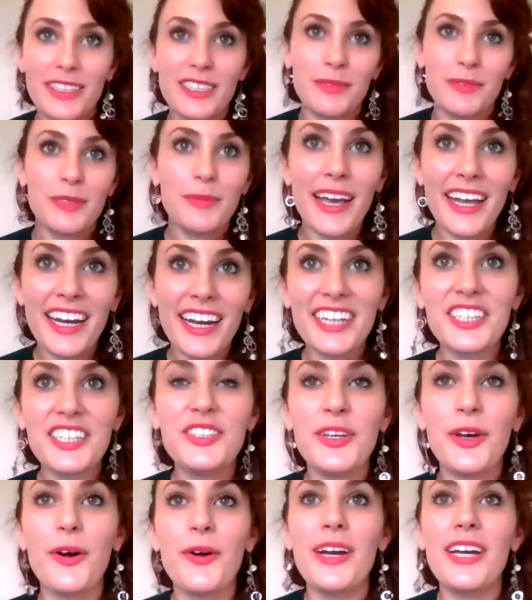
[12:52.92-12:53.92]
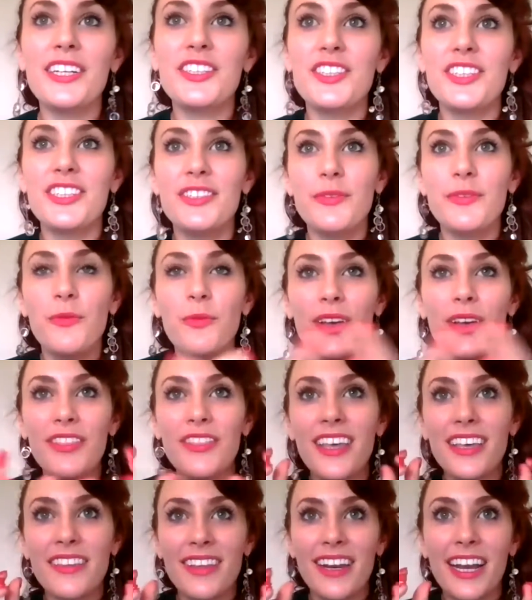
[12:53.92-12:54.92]
some Spanish, so it's just one
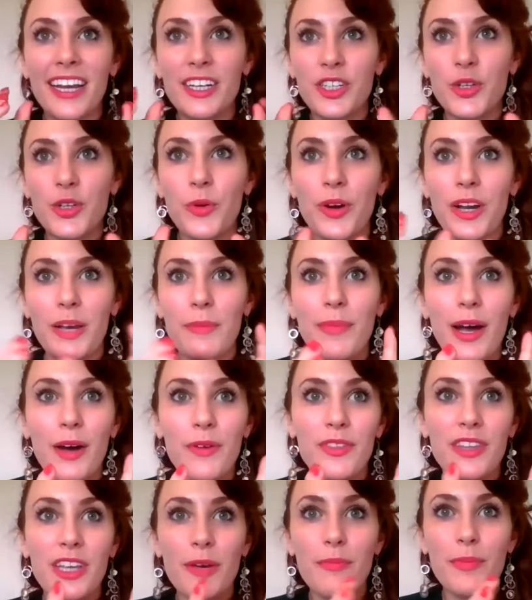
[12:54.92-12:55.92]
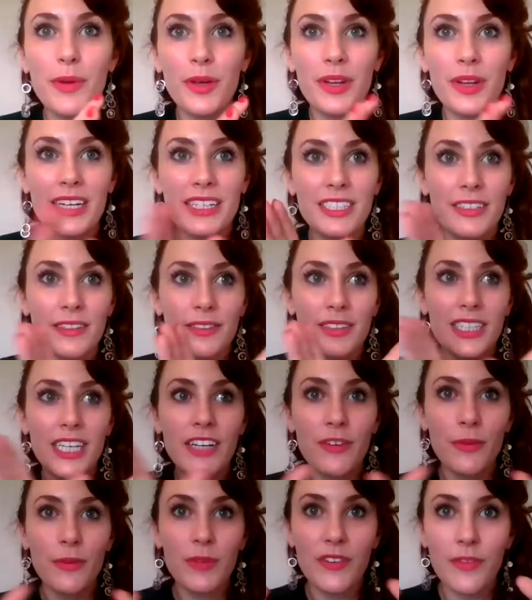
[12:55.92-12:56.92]
thing that I enjoy about the ability to see
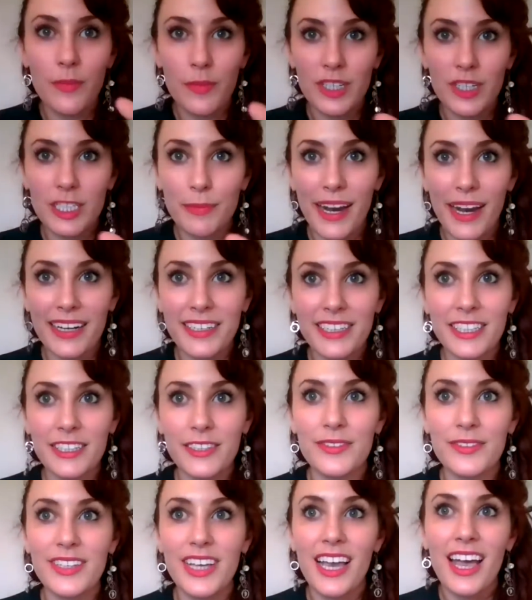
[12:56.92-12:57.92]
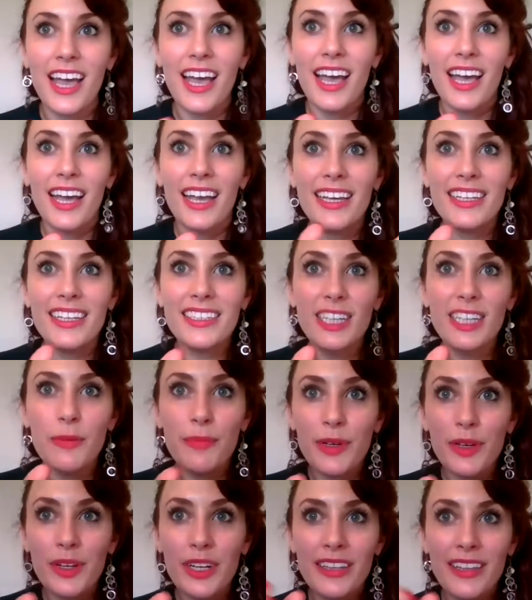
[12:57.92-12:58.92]
from different perspectives is the
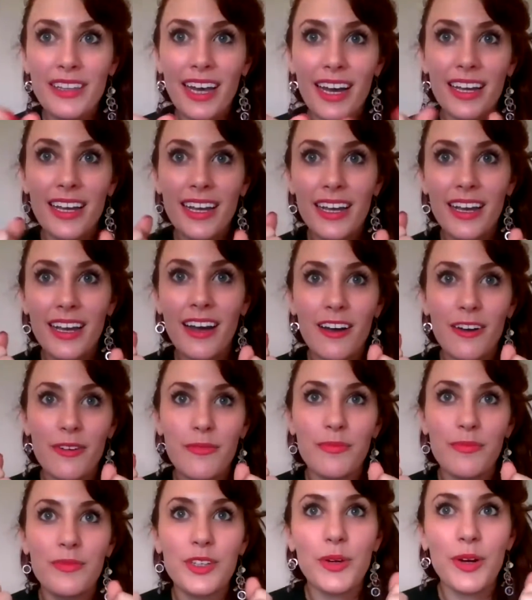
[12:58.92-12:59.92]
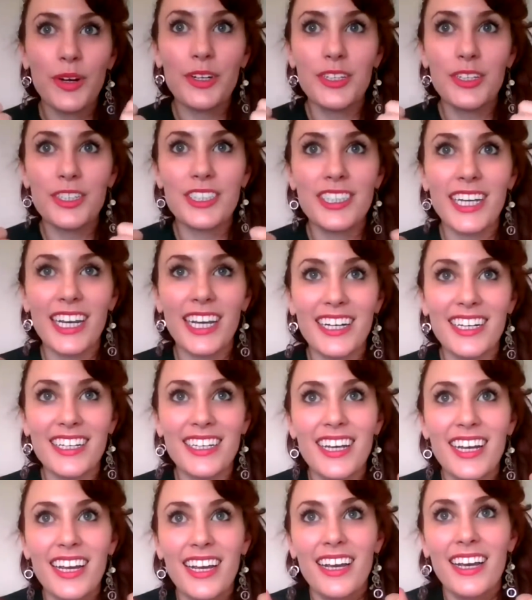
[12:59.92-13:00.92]
ability that um, you understand
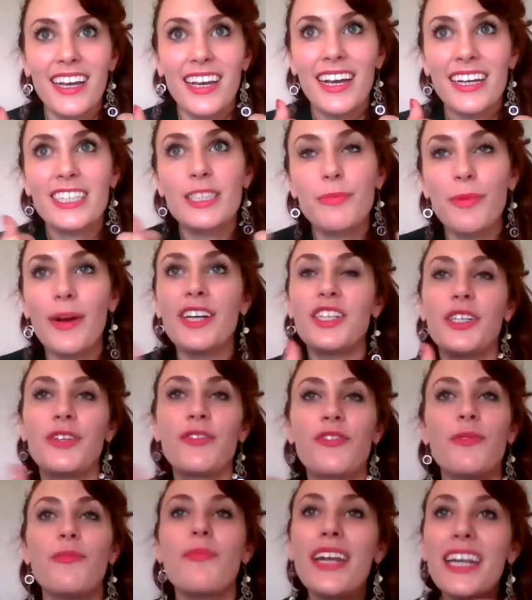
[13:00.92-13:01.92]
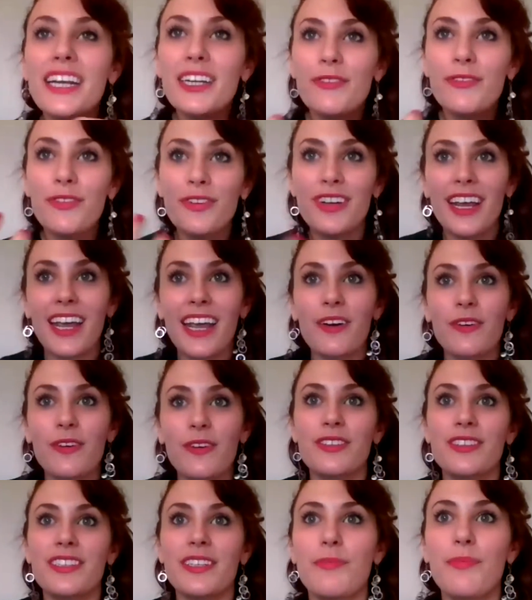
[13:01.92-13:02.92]
expression from many different angles,